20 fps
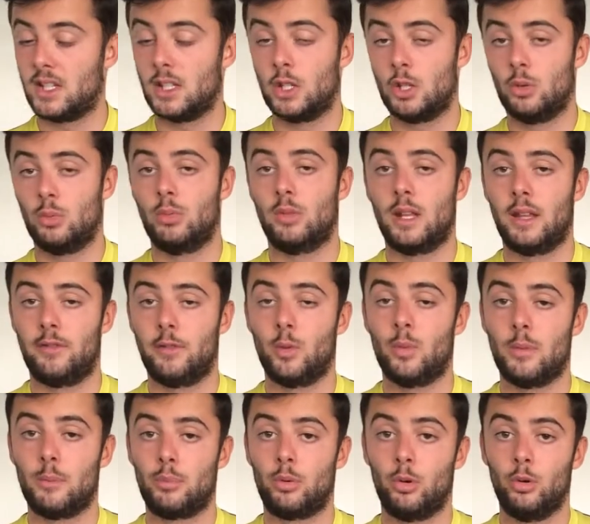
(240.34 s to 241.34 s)
that if
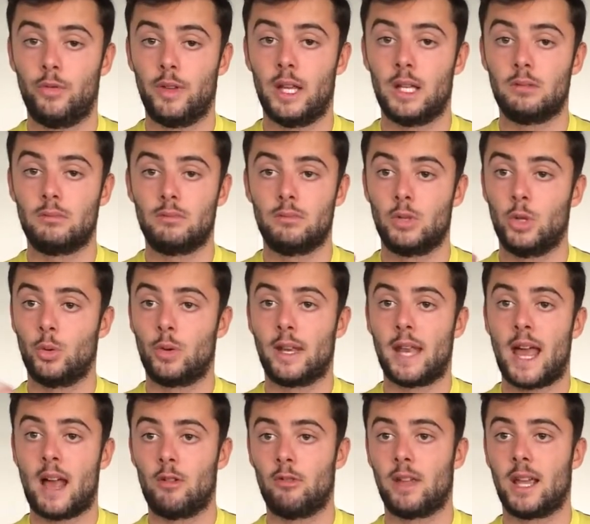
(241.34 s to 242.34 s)
you improve it, you
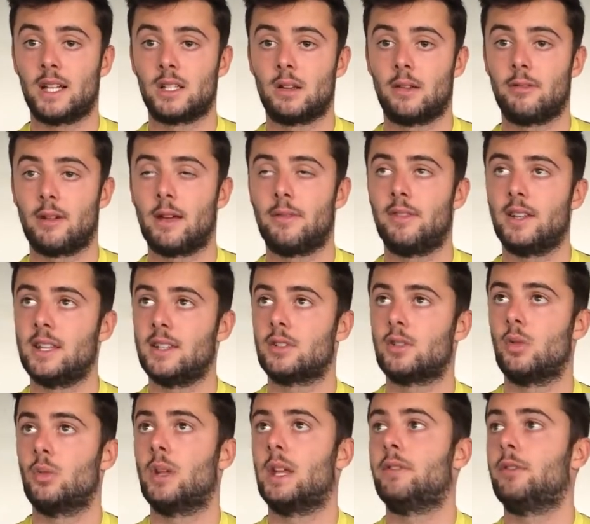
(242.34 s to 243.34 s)
can outreact other athletes.
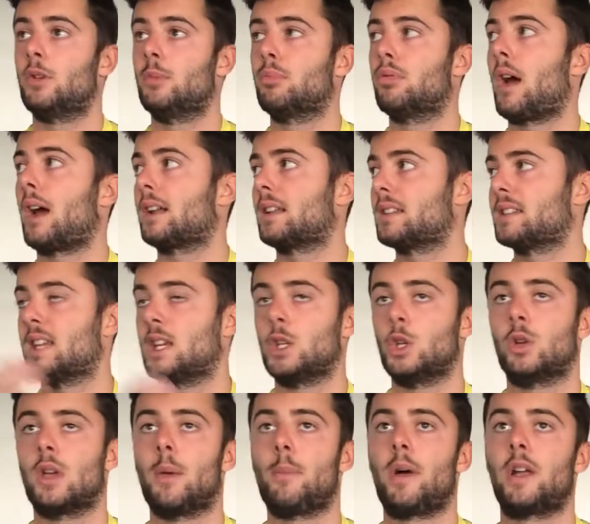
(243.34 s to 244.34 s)
So if you practice it and
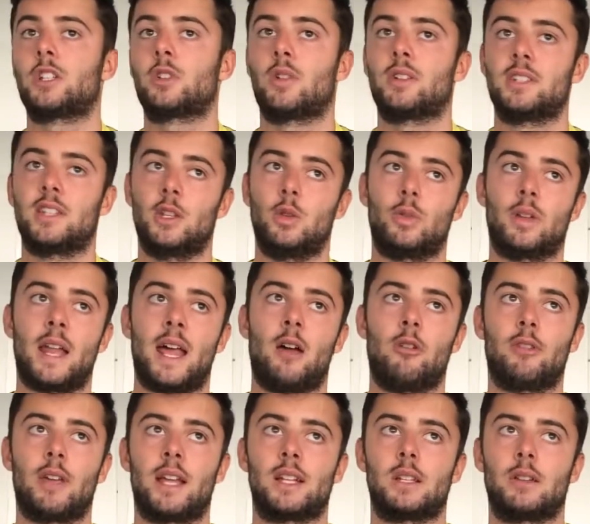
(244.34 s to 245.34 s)
you get better at it, you can
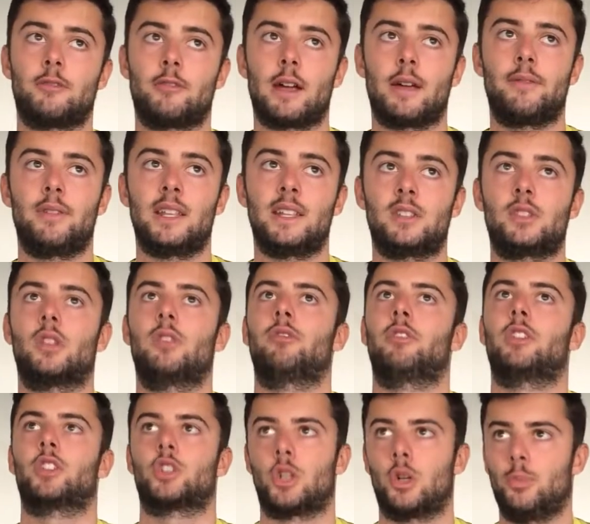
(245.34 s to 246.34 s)
outreact other athletes. So
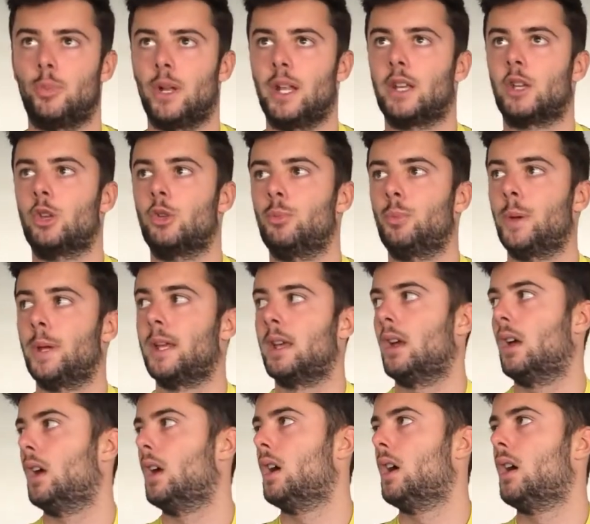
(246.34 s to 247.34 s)
for example, it could be
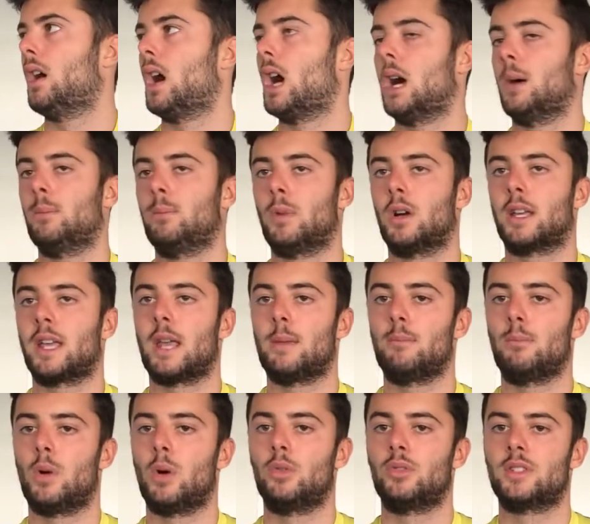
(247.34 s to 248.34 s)

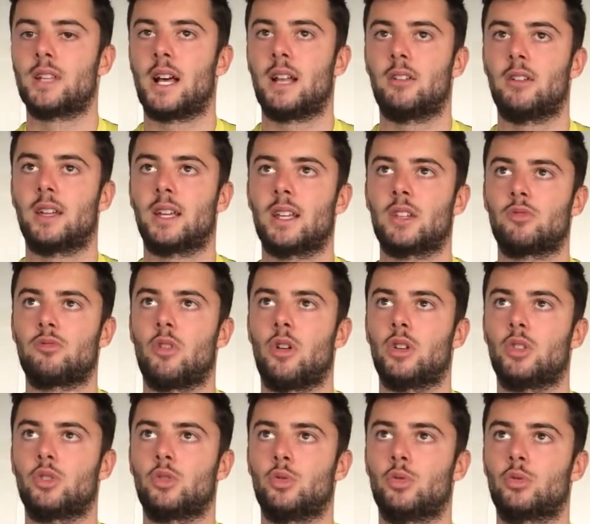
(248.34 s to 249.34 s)
again Mo Salah against
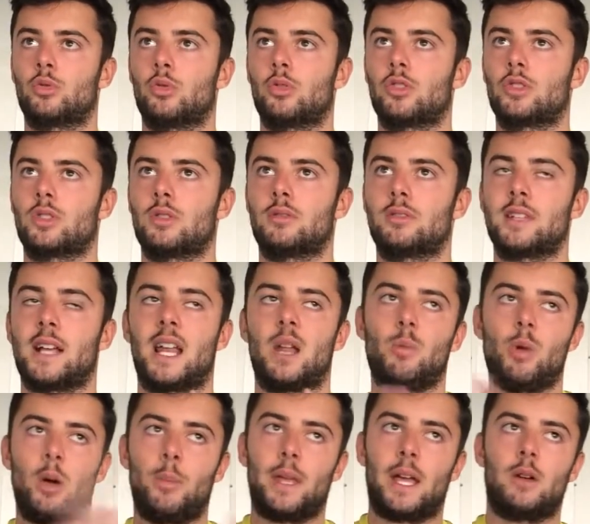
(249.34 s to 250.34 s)
Ryan Shawcross. Salah
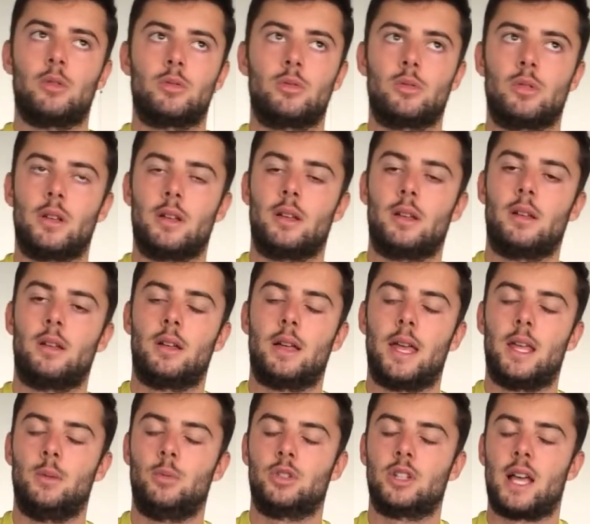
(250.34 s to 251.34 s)
might be
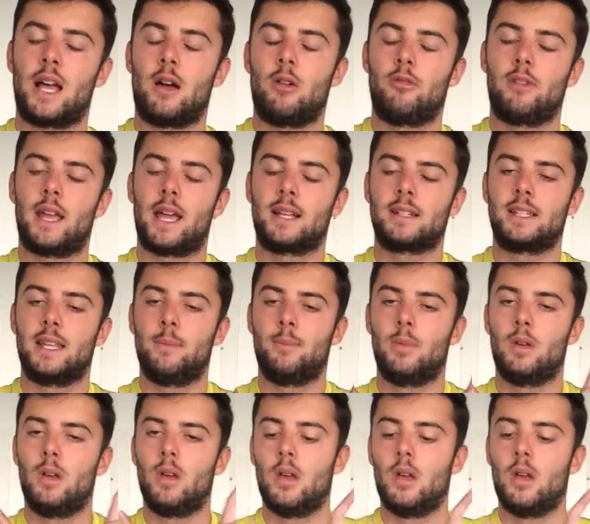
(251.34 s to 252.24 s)
able to outreact him